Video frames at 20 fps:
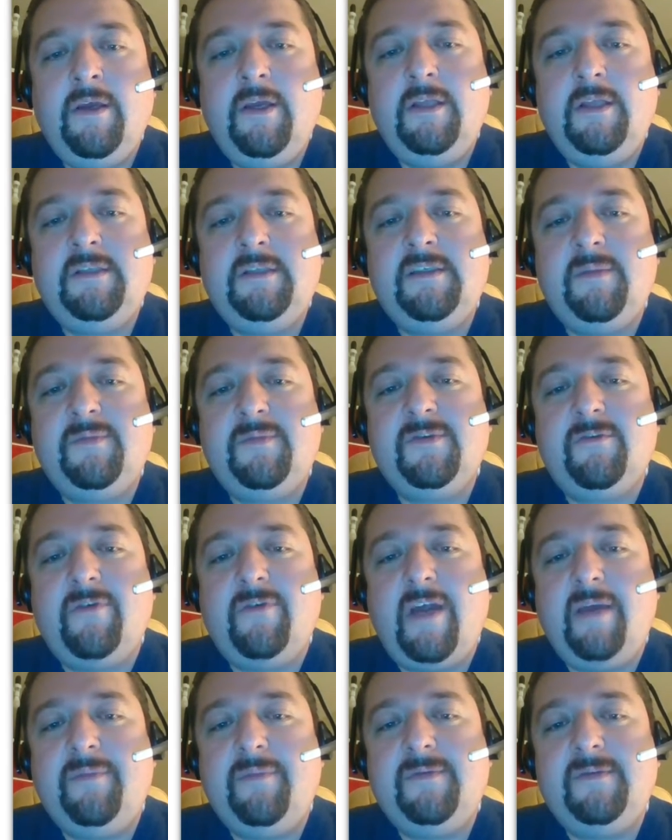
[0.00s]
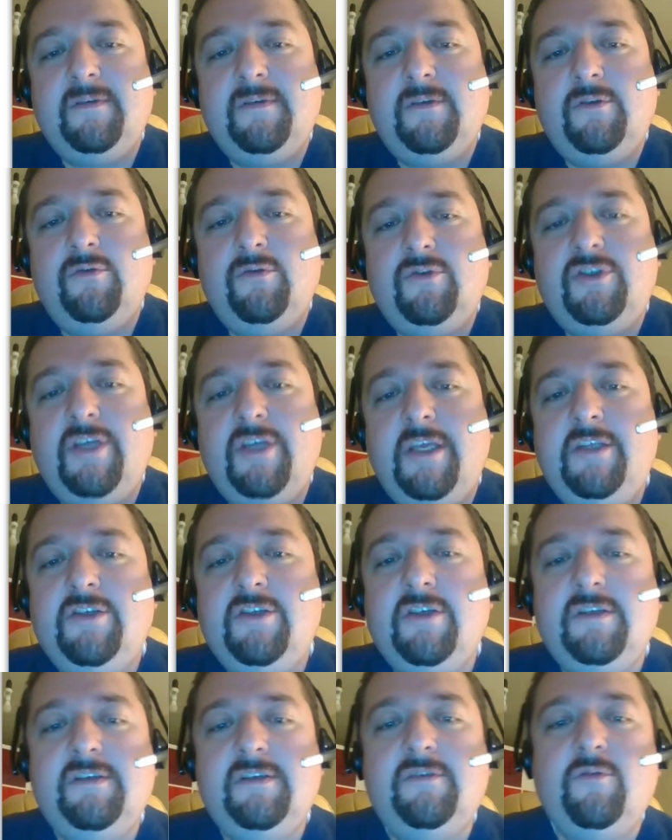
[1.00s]
it subscribes to
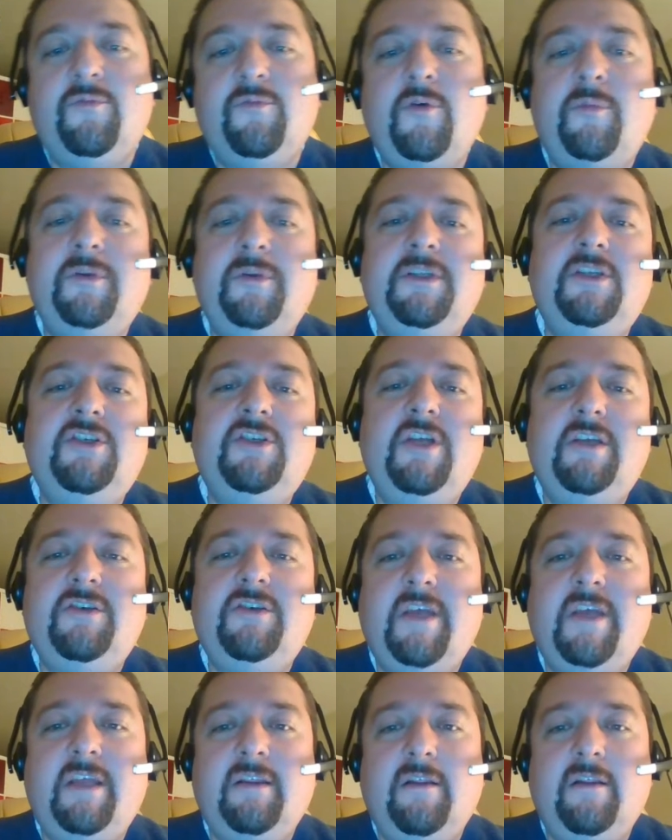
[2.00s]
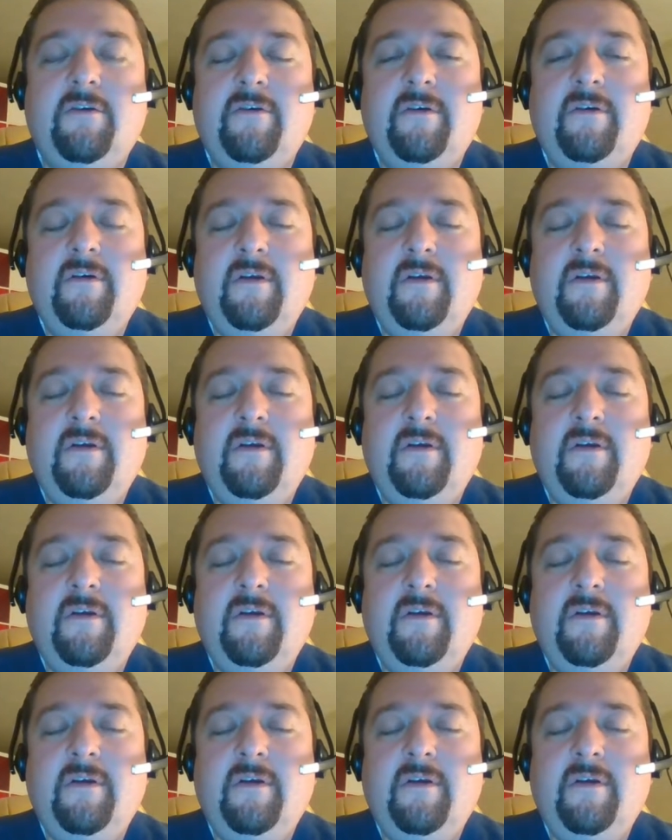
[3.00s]
changes to property changed handler.